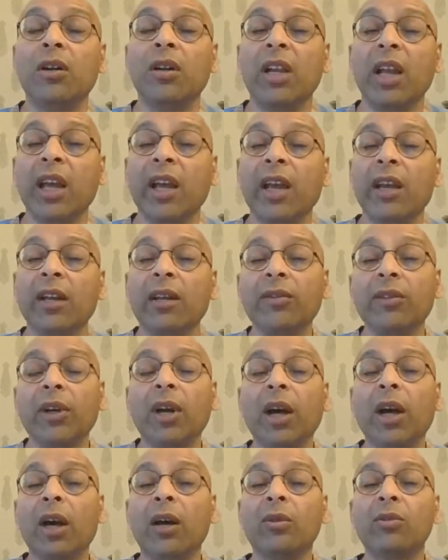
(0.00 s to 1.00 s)
Like at our
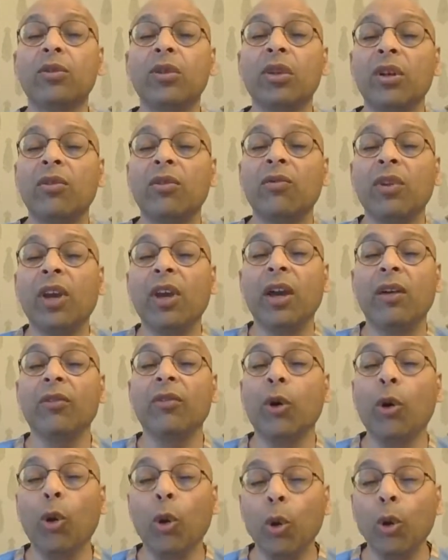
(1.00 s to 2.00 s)
house, we have a
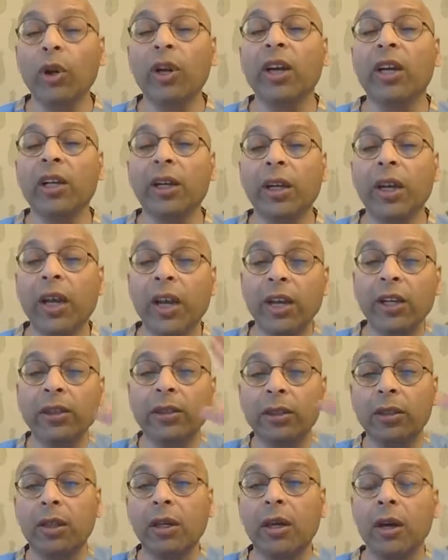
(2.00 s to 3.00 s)
whole
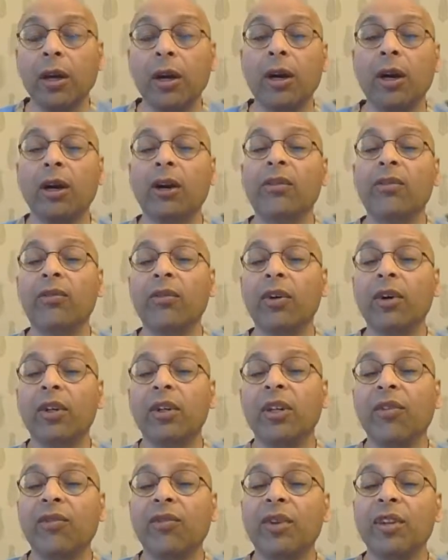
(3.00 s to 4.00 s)
container of
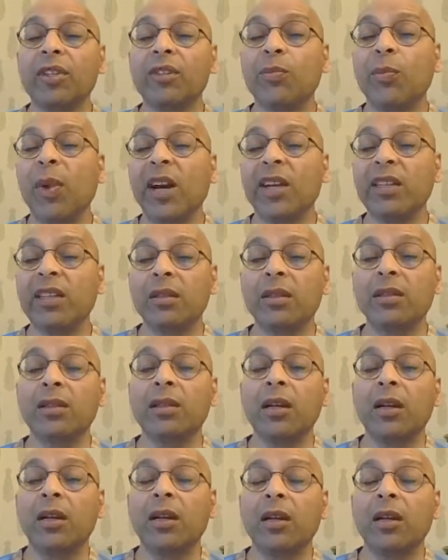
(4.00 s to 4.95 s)
different spices,